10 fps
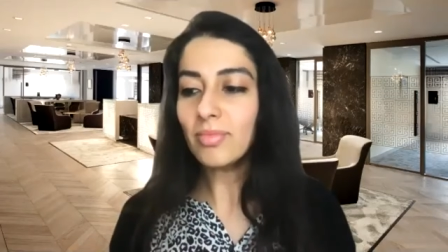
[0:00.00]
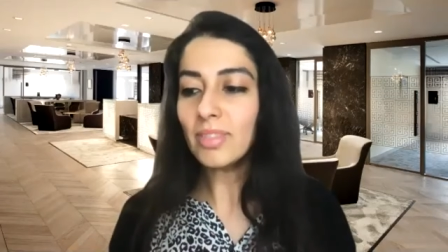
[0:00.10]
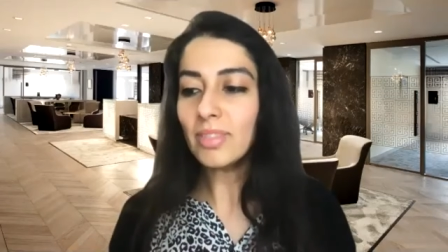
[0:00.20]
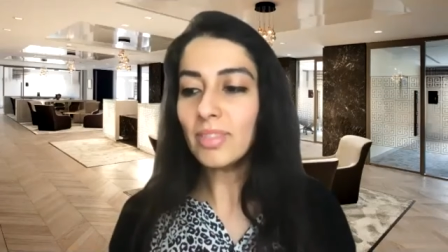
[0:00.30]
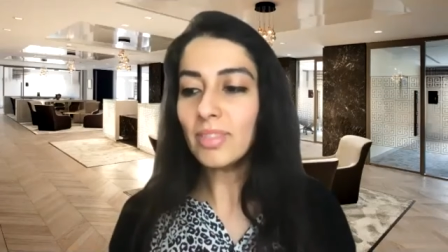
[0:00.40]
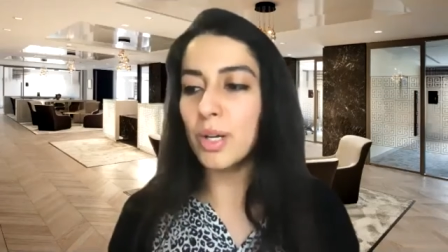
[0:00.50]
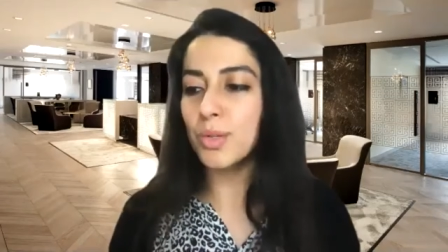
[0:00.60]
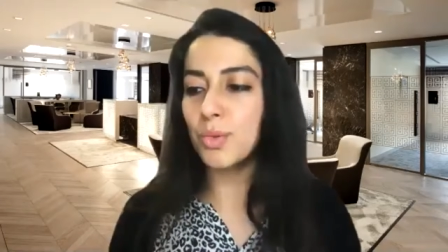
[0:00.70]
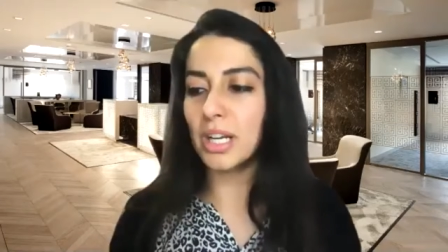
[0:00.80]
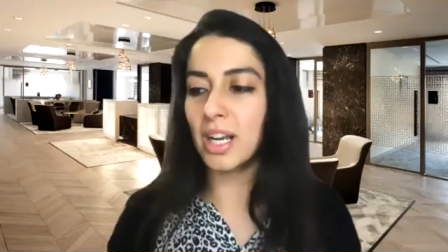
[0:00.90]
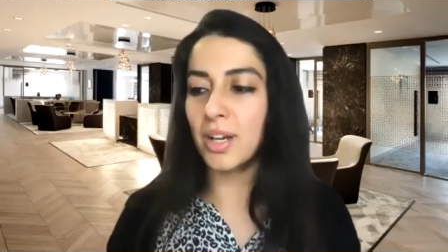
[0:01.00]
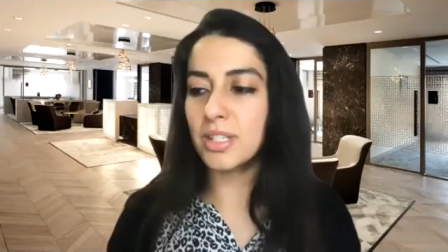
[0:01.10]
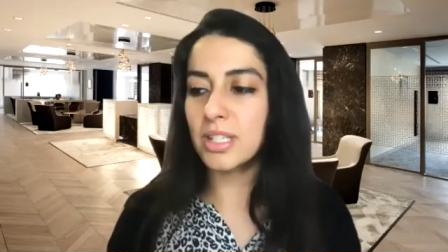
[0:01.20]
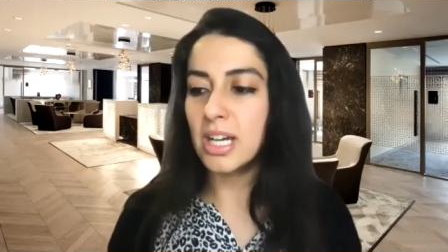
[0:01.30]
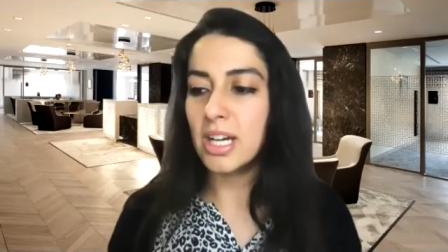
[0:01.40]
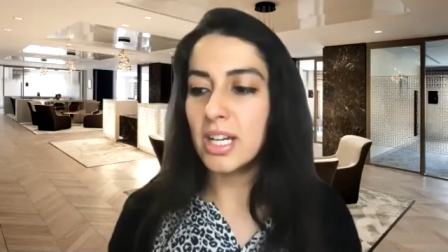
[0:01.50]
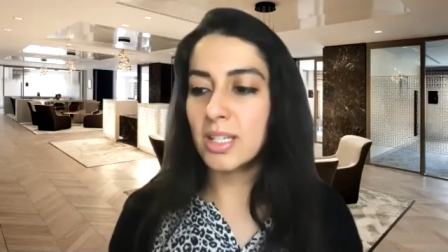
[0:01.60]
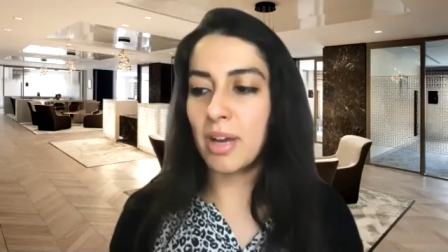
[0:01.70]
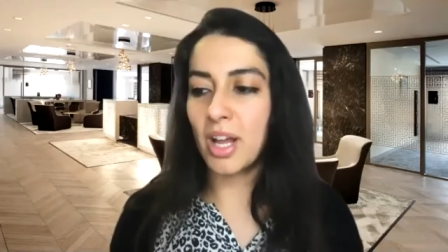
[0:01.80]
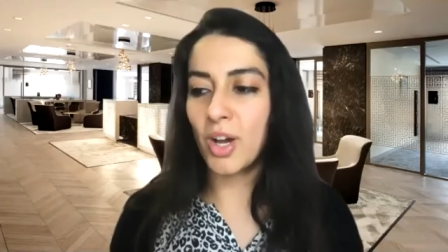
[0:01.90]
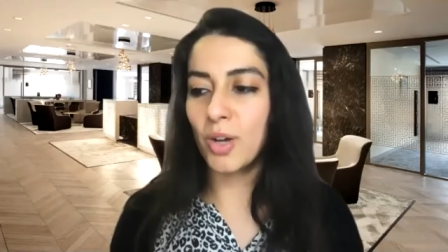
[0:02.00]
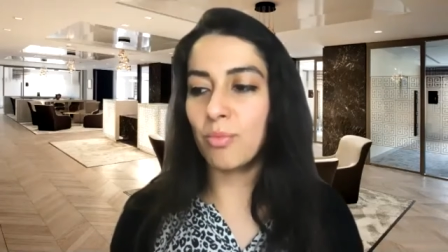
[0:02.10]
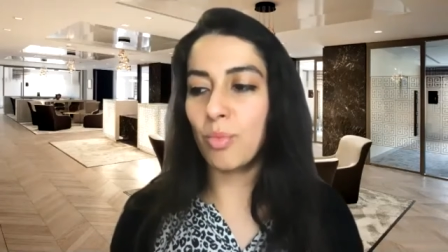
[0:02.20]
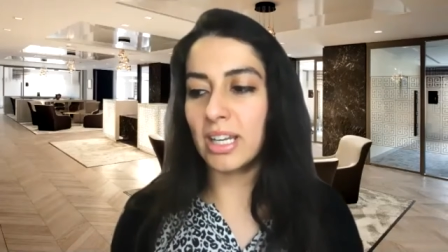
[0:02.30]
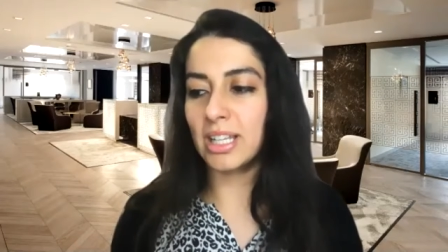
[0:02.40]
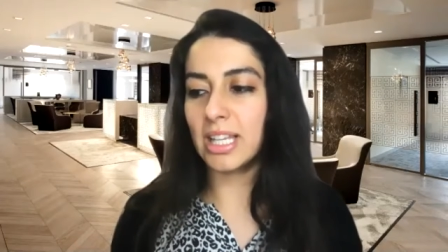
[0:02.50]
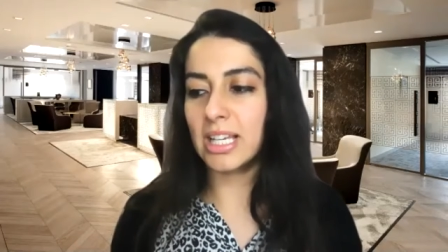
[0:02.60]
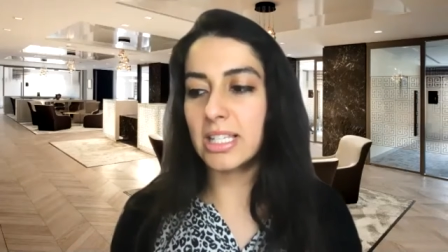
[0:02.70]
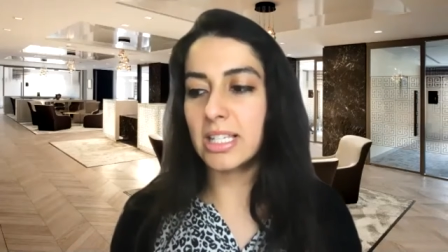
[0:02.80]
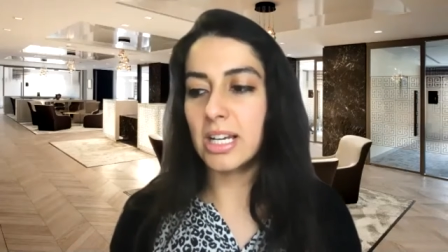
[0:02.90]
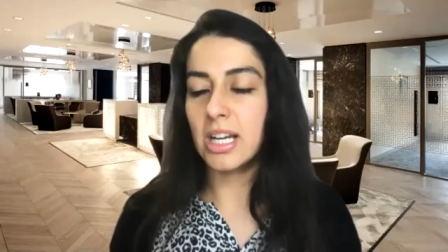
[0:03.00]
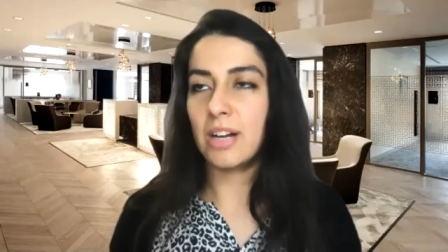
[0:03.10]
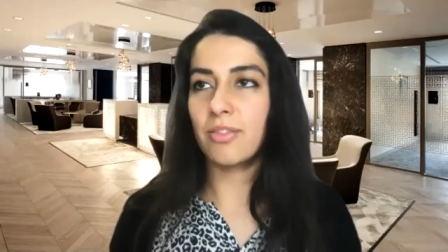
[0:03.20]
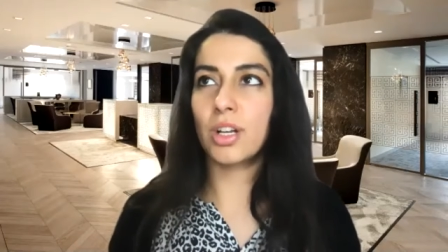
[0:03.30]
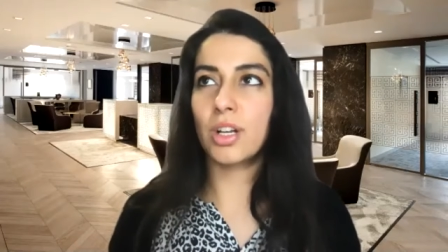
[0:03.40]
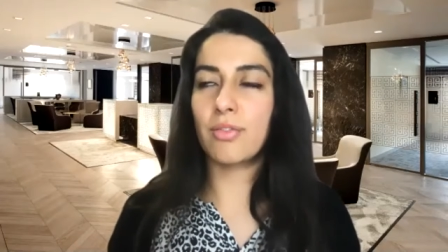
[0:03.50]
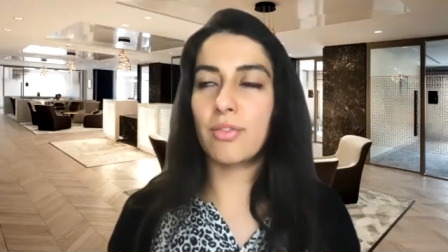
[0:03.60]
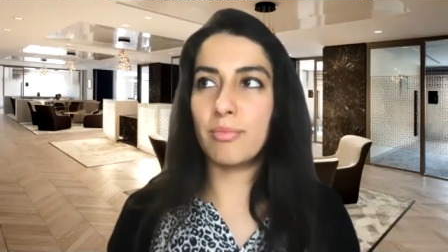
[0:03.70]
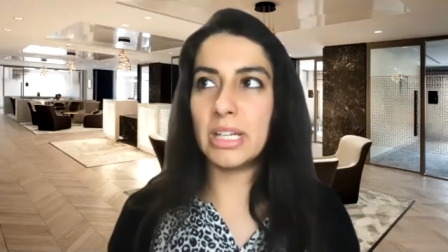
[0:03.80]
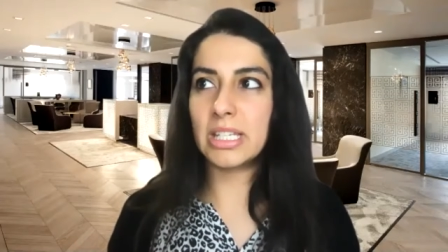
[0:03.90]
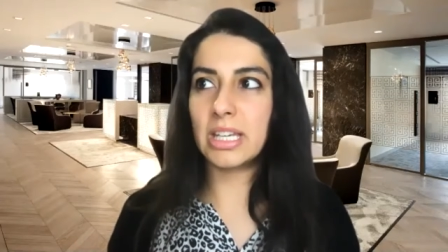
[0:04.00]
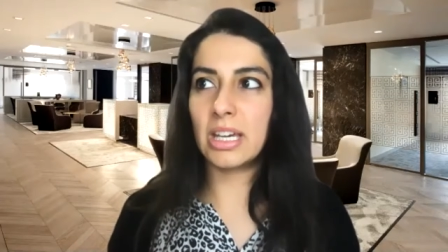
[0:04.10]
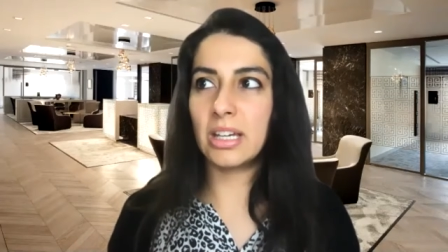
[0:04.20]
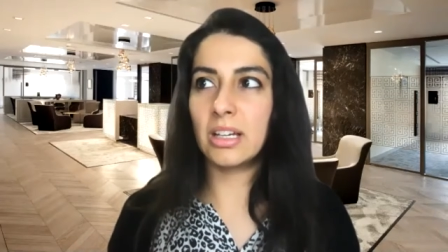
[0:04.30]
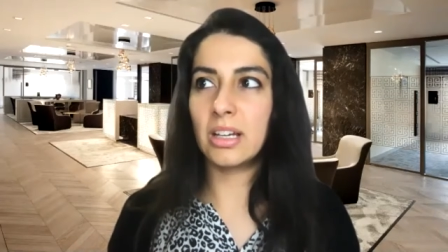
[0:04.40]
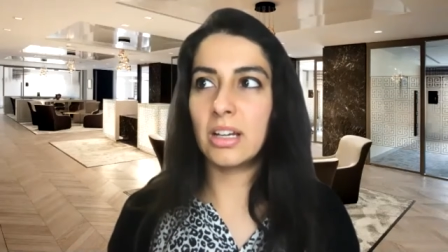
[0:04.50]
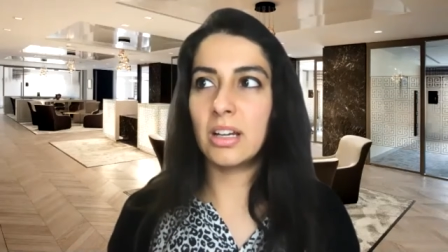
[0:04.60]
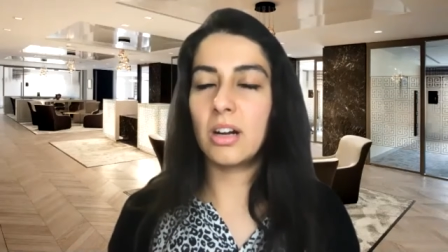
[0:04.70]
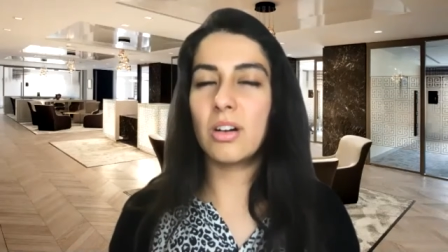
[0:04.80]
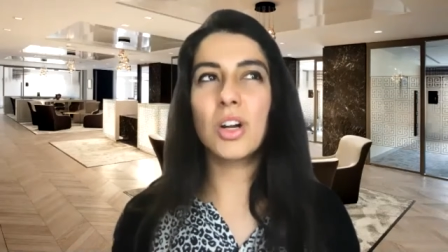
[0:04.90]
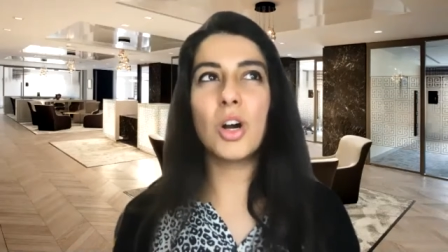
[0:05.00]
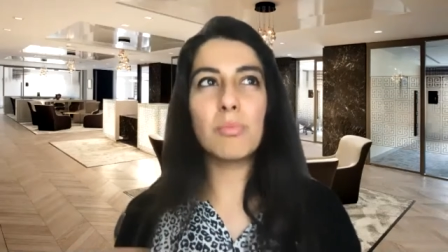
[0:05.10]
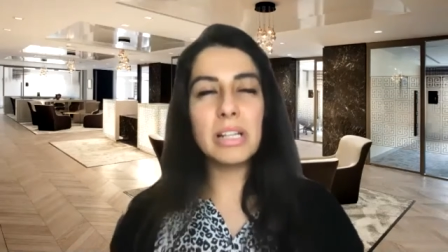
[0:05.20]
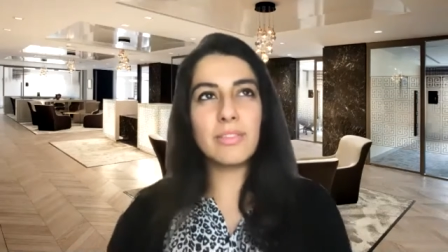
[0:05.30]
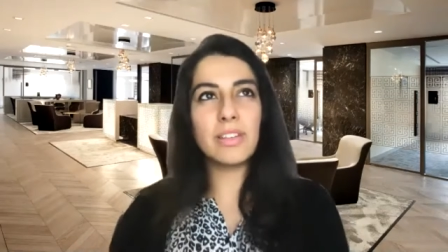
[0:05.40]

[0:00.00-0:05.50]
my work was quite close to my home, went like this Got to go for a meeting. Oh, I can't believe he